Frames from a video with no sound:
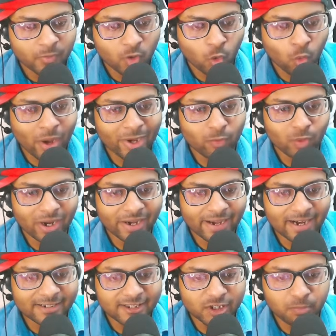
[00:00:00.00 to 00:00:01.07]
where you can
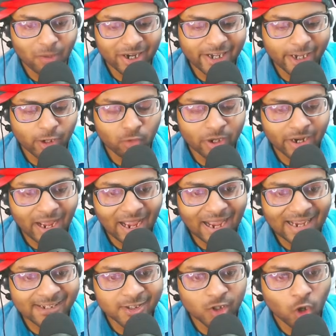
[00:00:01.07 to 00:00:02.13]
get this particular
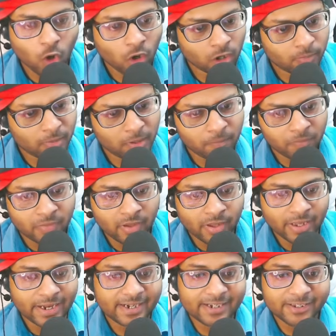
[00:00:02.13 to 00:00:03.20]
Ice Orb.
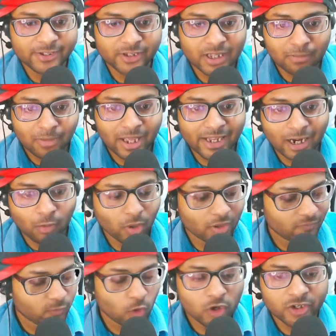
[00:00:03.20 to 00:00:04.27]
It is same like our
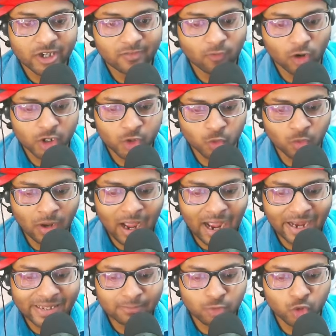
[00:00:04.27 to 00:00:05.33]
Frosty Fortune.
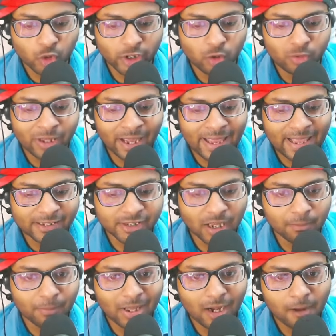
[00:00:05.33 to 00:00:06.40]
I am showing you the
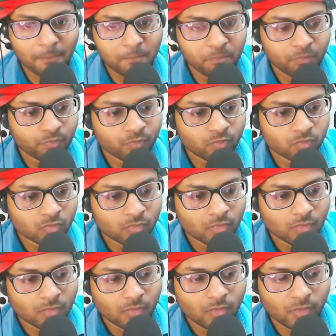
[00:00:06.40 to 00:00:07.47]
example.
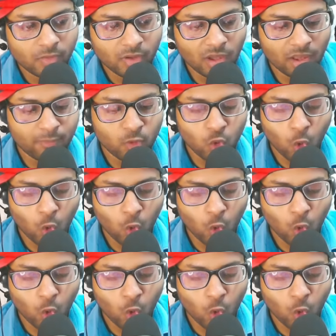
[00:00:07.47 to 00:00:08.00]
If you